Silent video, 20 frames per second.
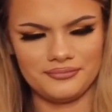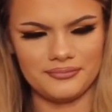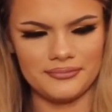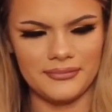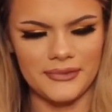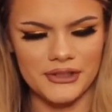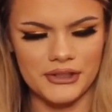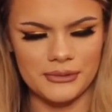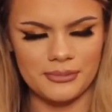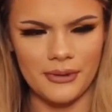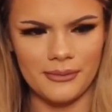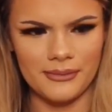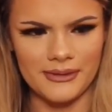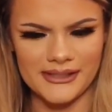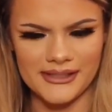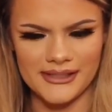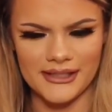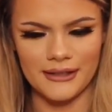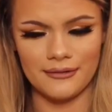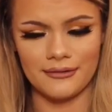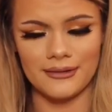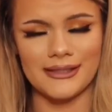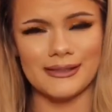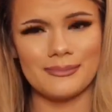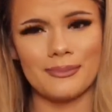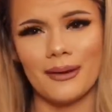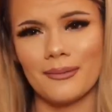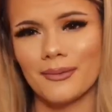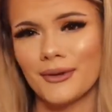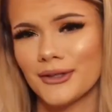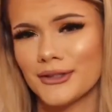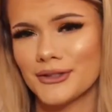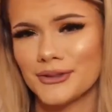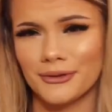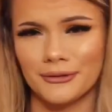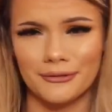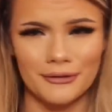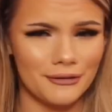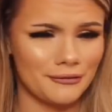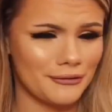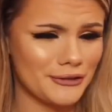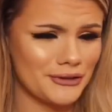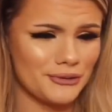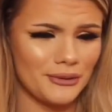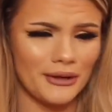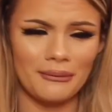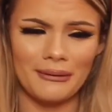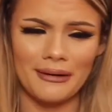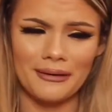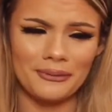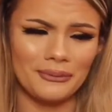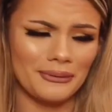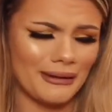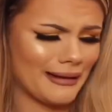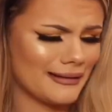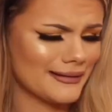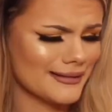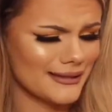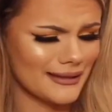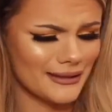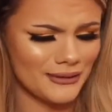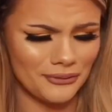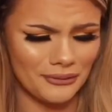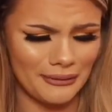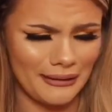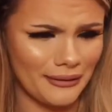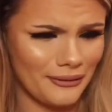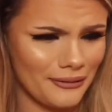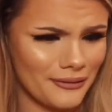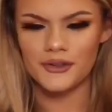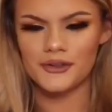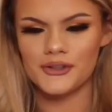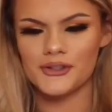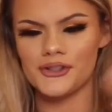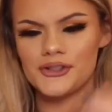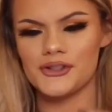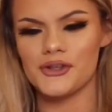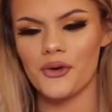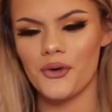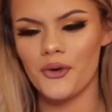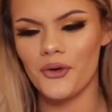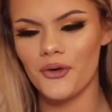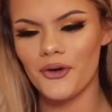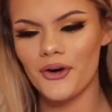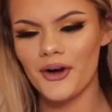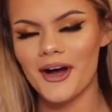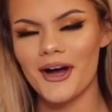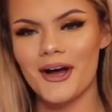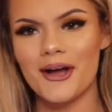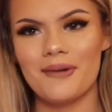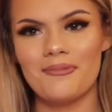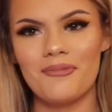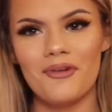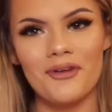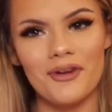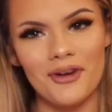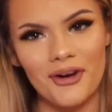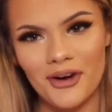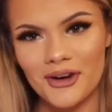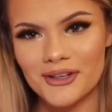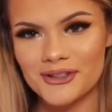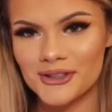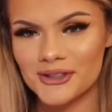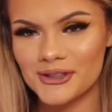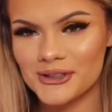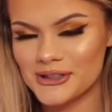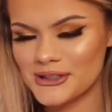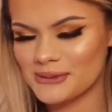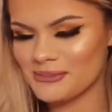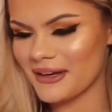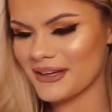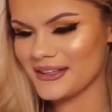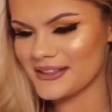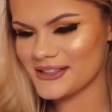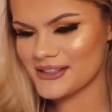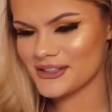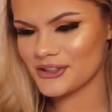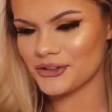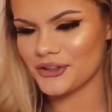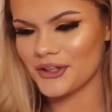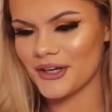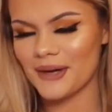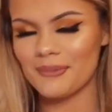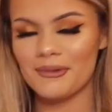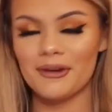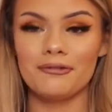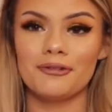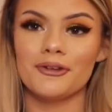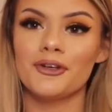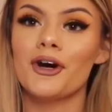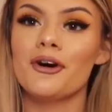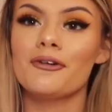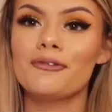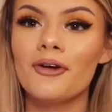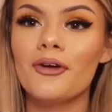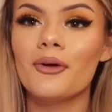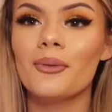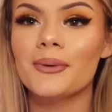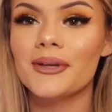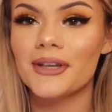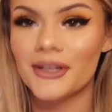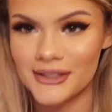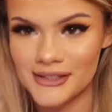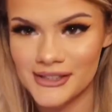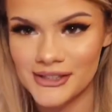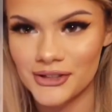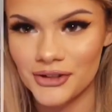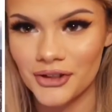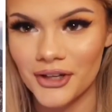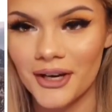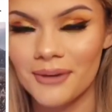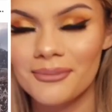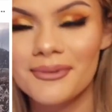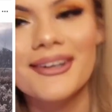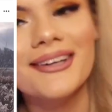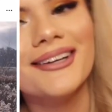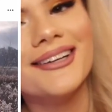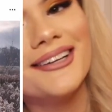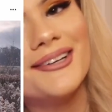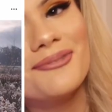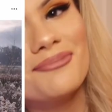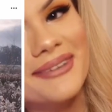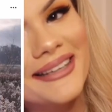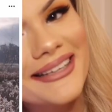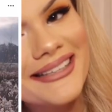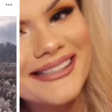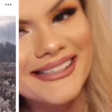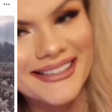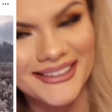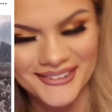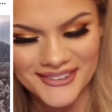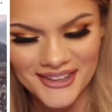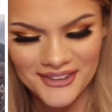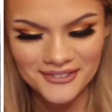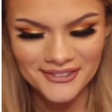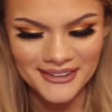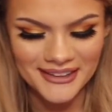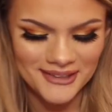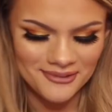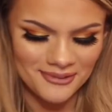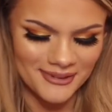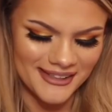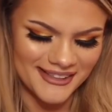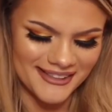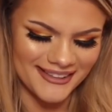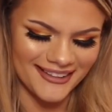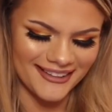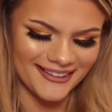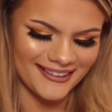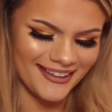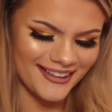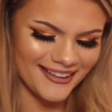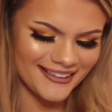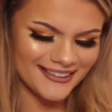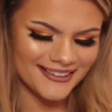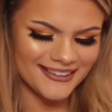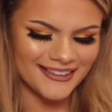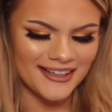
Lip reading: I should probably save this, but I'm gonna do it for the video anyway. Who cares? I don't care. So, I'm logged on into my Instagram, and if you're not following me on Instagram, please do, I'll really appreciate that.